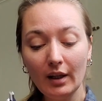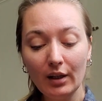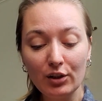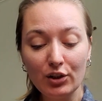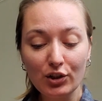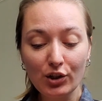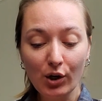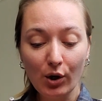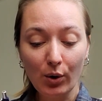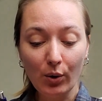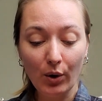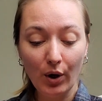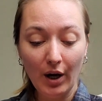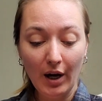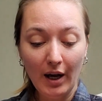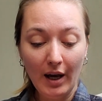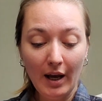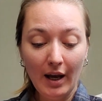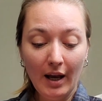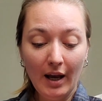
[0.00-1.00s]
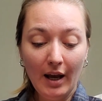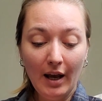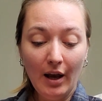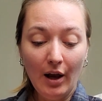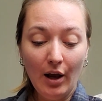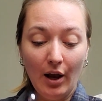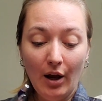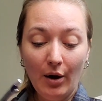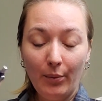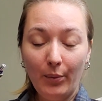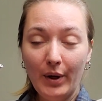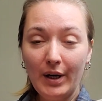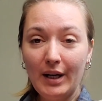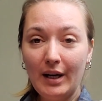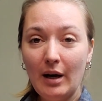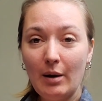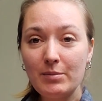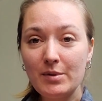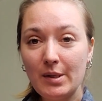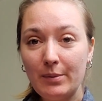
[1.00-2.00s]
So when
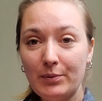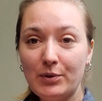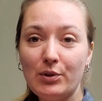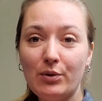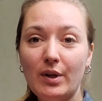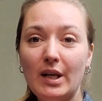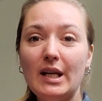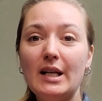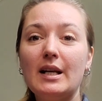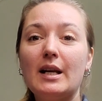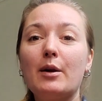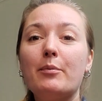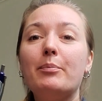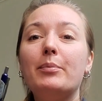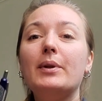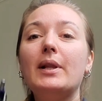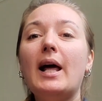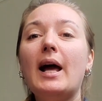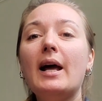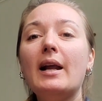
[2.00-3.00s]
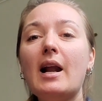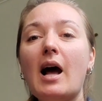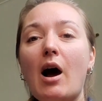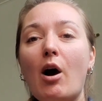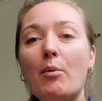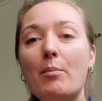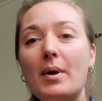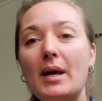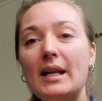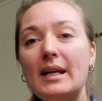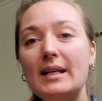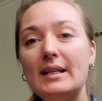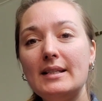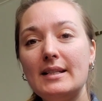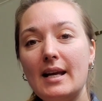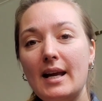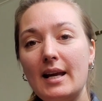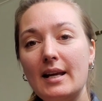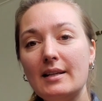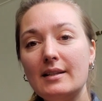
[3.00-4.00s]
it comes up to eating, plan how many
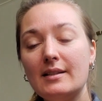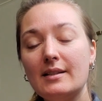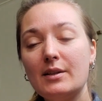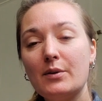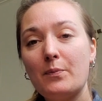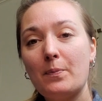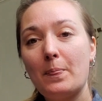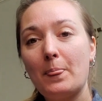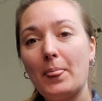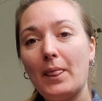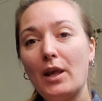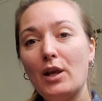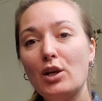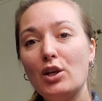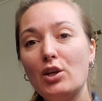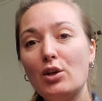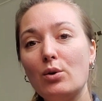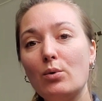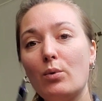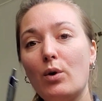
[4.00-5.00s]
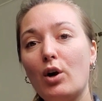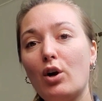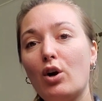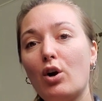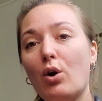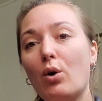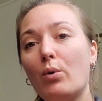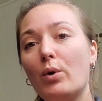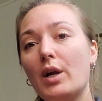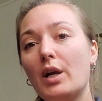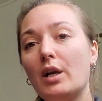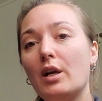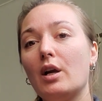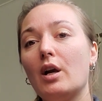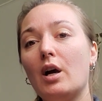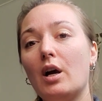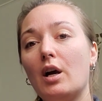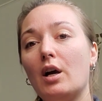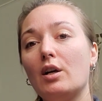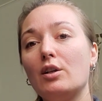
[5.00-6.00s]
days you are going
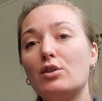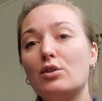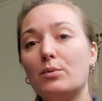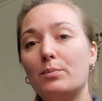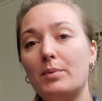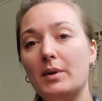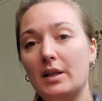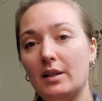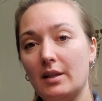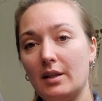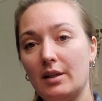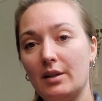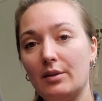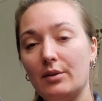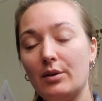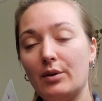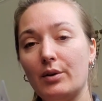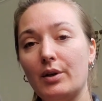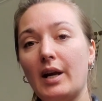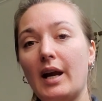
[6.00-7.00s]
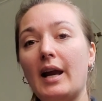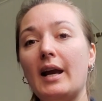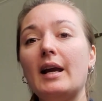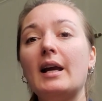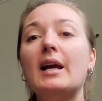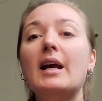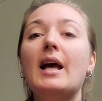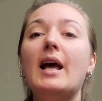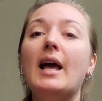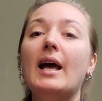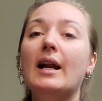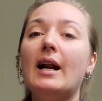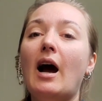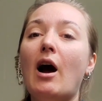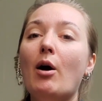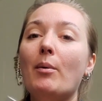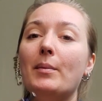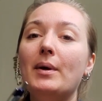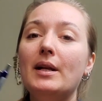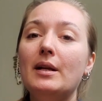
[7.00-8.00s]
to be there, okay? And
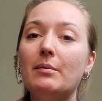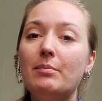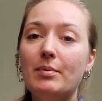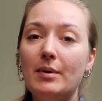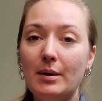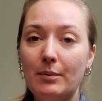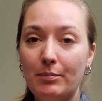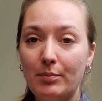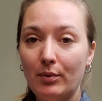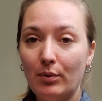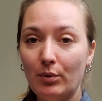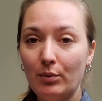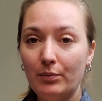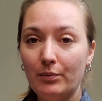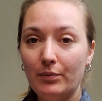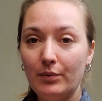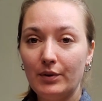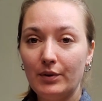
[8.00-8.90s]
how many people